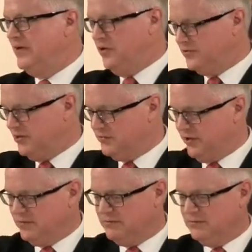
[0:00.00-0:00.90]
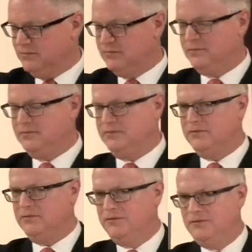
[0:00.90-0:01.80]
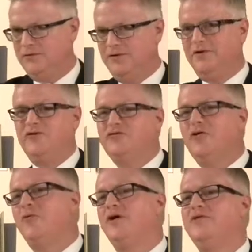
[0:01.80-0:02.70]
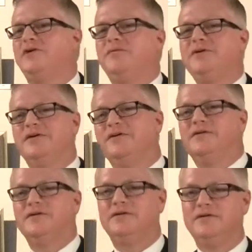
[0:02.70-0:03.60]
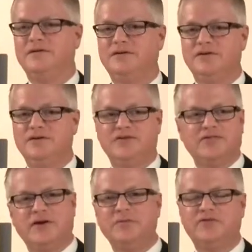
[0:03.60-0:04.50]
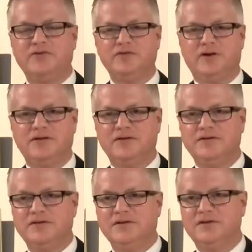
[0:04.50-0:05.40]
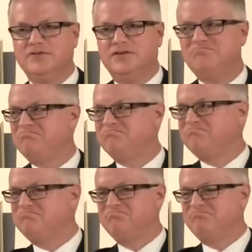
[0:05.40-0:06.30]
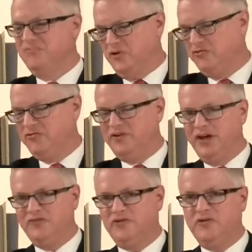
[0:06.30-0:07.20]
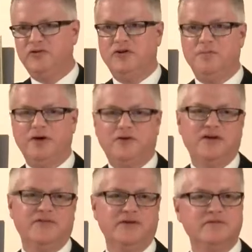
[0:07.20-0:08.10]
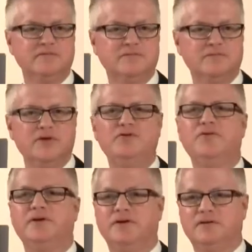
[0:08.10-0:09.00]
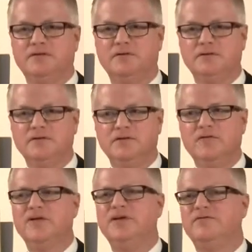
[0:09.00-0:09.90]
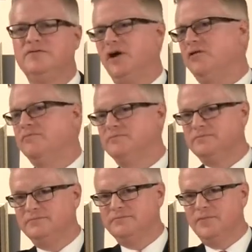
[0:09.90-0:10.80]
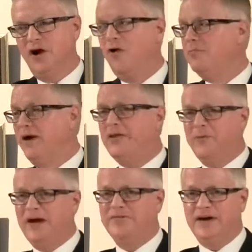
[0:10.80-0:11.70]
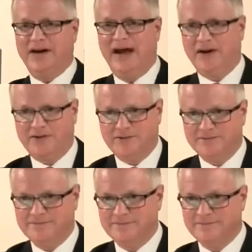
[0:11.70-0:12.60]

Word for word: He looks at him and said, So, why are you coming here? He said, I've come to see your daughter. He said, Look at you, D'Angelo. You're nobody. You're nothing. What are you doing here? You leave. Go. Oh, and by the way, I've got an axe.